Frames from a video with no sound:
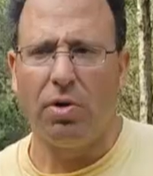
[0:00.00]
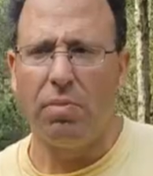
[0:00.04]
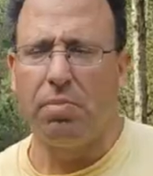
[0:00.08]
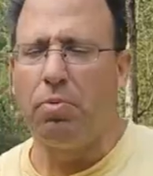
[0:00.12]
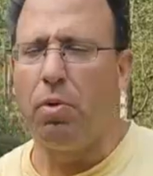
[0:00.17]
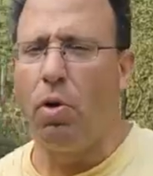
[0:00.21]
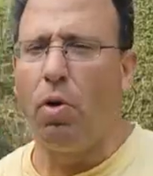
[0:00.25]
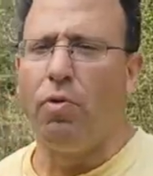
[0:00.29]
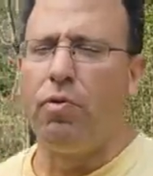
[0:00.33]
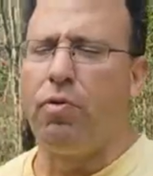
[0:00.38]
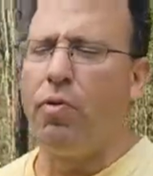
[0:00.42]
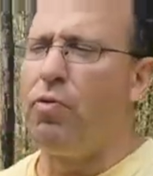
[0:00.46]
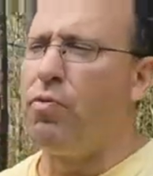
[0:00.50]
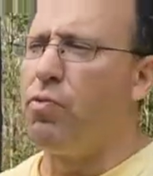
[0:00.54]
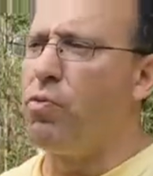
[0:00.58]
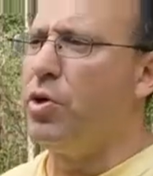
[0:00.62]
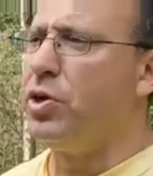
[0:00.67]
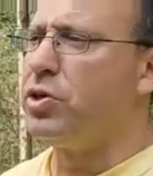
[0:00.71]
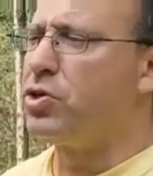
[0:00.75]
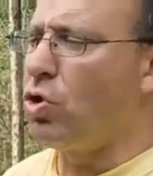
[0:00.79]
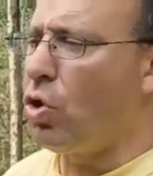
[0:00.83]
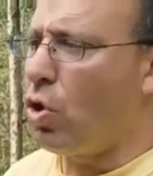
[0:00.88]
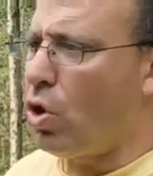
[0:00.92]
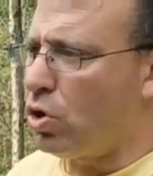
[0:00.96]
both of
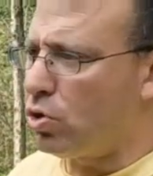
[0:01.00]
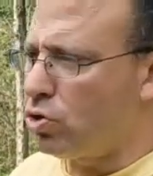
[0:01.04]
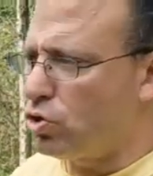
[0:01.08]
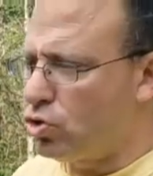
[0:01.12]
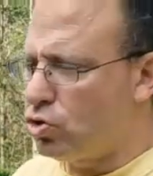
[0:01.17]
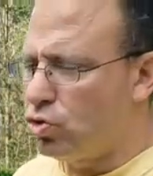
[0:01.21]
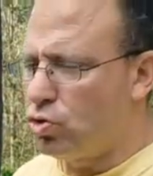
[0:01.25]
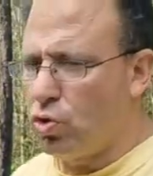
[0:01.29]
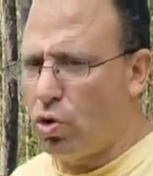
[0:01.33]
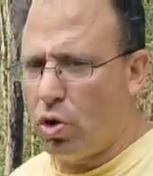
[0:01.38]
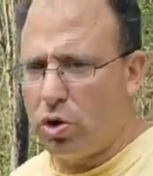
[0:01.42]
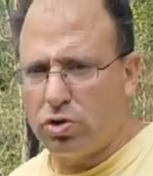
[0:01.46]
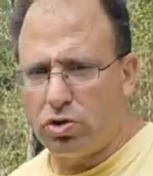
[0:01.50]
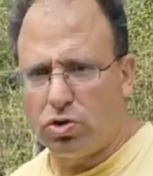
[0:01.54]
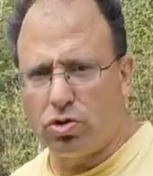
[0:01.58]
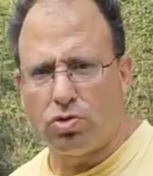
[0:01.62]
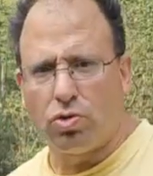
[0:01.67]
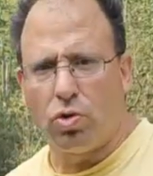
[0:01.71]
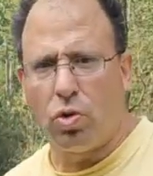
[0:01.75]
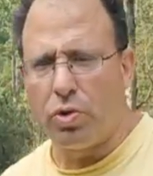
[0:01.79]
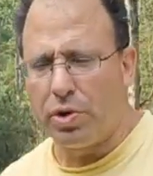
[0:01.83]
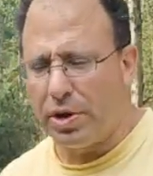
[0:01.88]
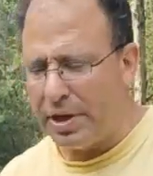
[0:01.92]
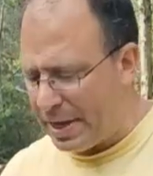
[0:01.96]
which are short
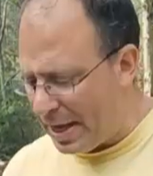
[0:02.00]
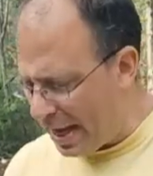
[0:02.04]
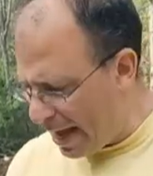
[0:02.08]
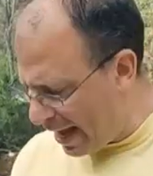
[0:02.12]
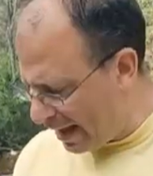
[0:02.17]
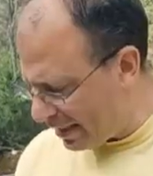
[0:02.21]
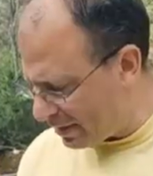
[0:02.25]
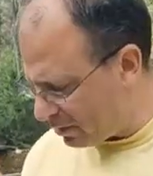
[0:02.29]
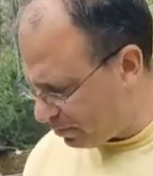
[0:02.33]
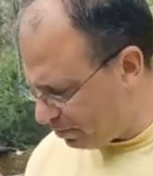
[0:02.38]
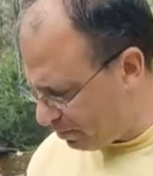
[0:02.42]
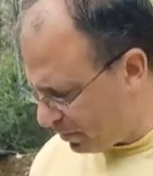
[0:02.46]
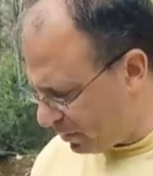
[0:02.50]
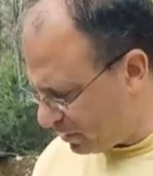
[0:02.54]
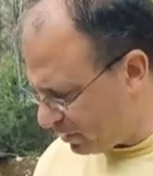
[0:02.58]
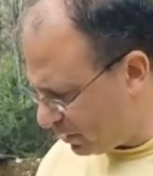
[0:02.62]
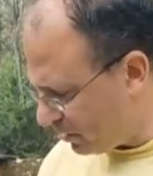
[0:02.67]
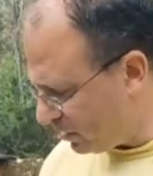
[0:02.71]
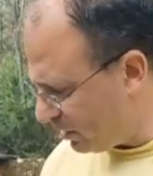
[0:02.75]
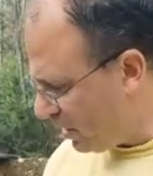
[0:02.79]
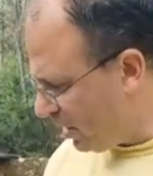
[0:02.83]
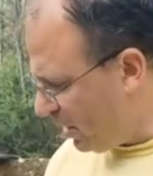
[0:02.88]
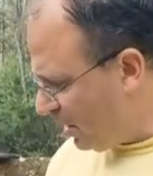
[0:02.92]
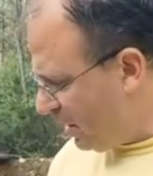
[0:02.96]
stroke gas
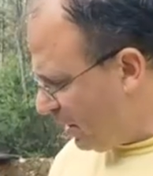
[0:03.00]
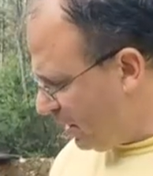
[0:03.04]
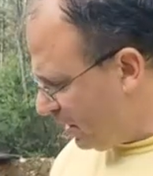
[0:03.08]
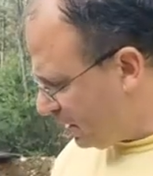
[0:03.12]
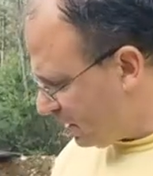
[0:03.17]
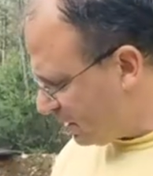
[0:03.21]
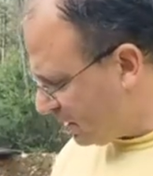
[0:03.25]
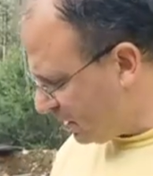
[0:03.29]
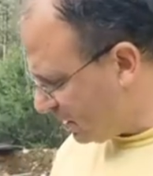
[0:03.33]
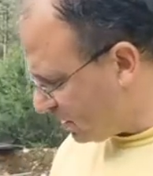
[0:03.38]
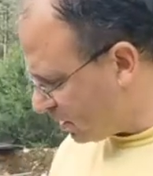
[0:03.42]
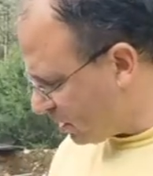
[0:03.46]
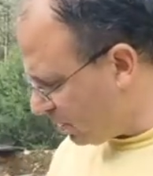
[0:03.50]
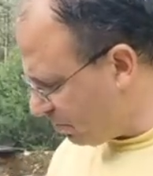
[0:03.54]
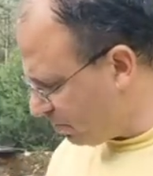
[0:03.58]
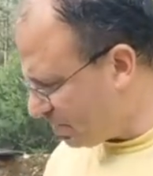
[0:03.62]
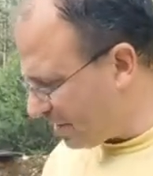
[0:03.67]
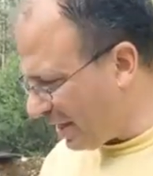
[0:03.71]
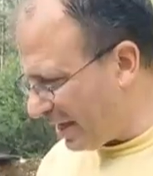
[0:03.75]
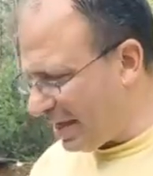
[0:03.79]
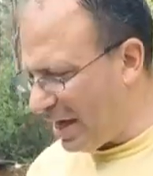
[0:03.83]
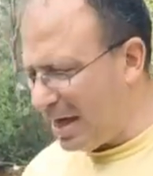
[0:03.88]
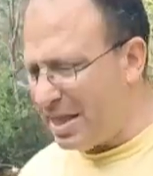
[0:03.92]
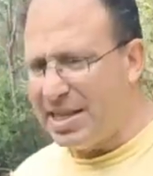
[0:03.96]
piston systems,
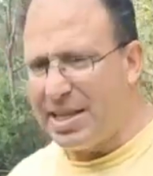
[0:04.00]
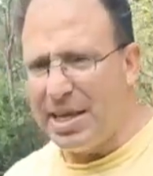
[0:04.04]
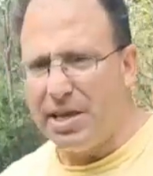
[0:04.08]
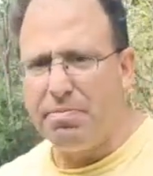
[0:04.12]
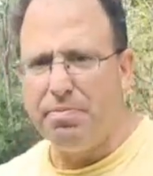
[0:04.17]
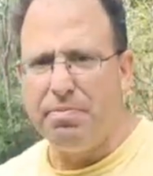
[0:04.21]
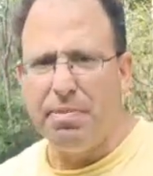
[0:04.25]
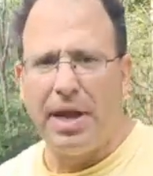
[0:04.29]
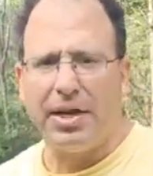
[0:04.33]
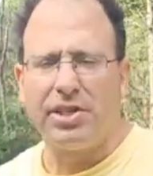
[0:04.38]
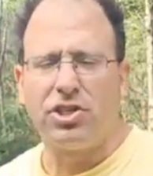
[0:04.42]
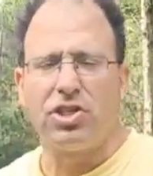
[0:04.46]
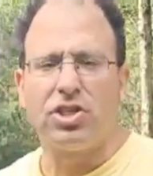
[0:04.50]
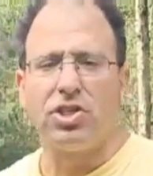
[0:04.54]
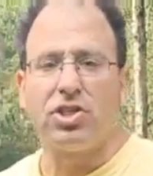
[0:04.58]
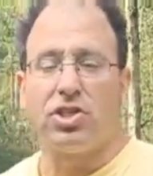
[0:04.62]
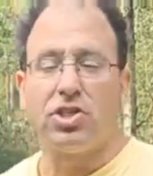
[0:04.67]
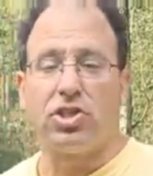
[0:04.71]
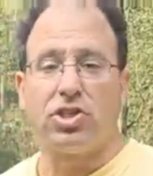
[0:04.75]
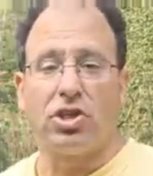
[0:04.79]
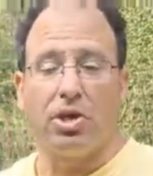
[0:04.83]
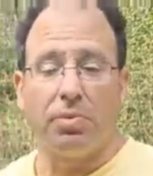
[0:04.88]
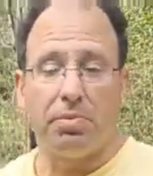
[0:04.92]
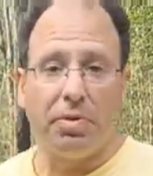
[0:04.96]
and I did mention
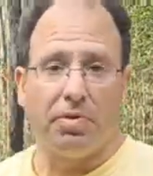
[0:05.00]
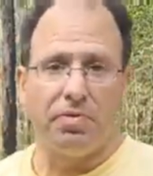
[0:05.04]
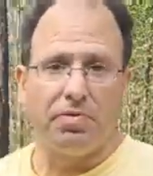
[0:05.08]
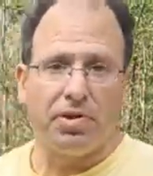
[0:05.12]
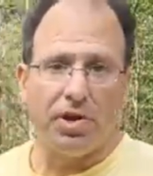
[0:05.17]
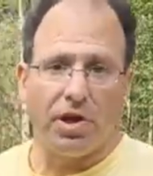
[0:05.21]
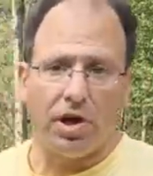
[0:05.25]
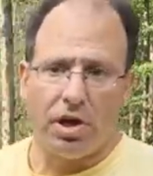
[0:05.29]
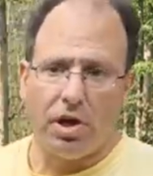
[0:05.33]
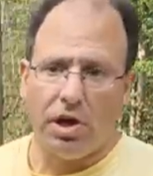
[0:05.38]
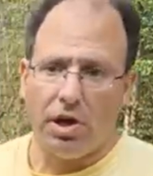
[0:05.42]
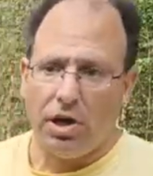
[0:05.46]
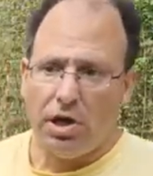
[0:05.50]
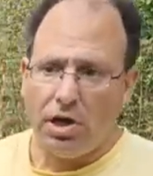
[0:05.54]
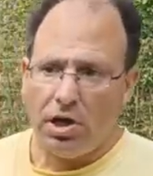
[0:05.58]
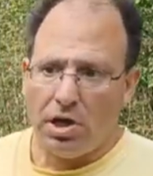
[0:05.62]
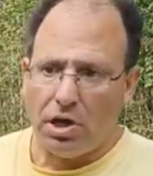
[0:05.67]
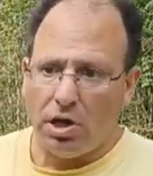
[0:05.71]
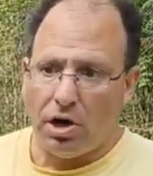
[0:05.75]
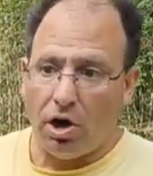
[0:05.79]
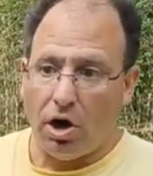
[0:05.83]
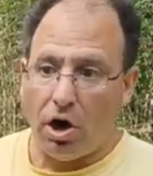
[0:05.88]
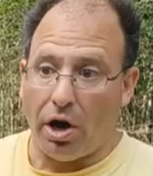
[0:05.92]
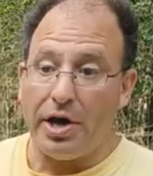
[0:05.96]
some of the
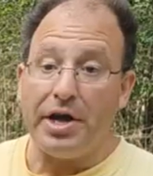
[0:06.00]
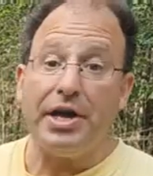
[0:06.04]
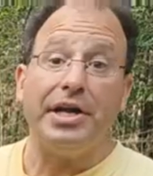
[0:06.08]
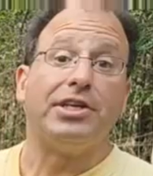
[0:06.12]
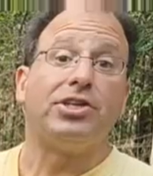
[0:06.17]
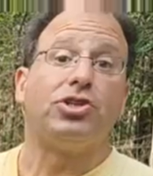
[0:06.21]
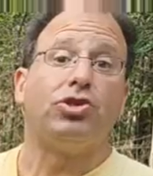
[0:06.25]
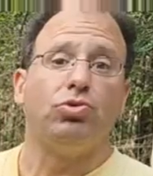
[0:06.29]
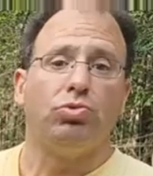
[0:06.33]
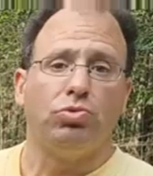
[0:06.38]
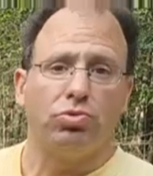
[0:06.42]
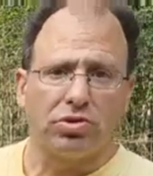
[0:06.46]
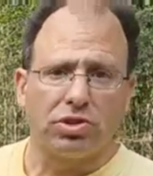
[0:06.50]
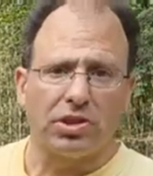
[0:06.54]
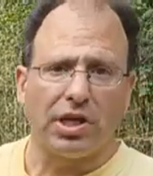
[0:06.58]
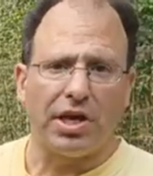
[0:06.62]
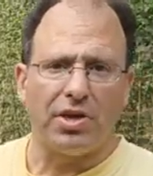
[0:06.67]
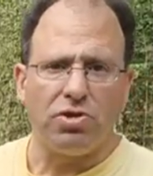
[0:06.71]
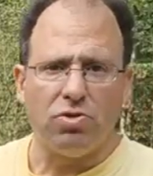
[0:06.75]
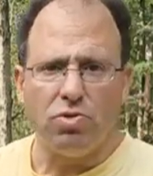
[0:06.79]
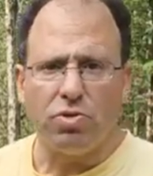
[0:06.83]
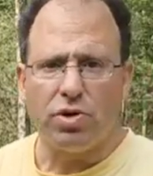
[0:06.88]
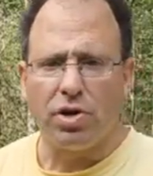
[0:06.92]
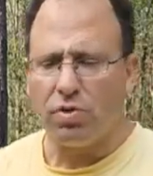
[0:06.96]
issues
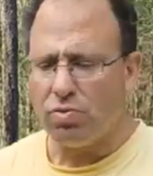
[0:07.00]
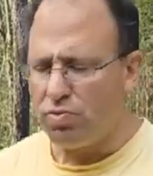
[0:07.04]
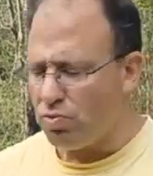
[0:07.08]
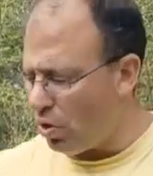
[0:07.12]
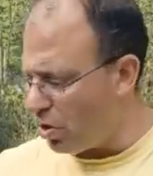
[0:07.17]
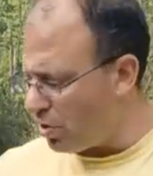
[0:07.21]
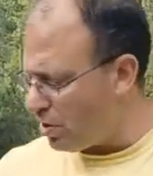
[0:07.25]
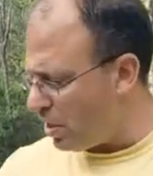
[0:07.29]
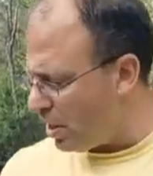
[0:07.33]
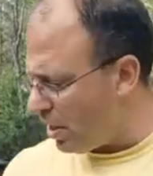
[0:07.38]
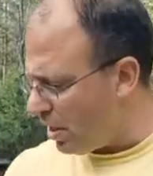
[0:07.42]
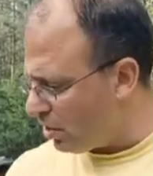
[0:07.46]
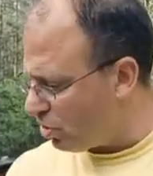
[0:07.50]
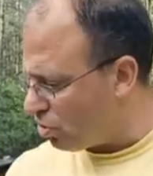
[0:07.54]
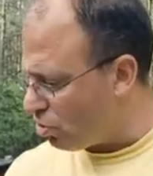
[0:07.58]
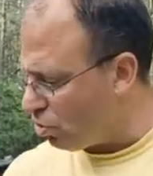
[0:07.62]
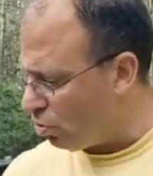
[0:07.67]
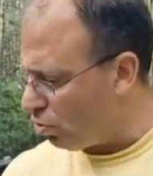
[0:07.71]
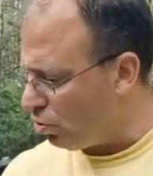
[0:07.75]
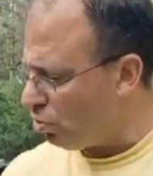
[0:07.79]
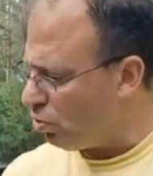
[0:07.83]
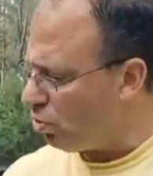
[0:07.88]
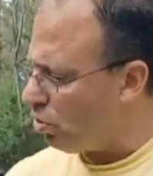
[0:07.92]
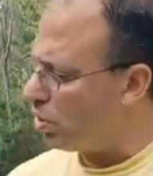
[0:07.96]
that you can run
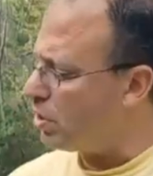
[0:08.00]
into.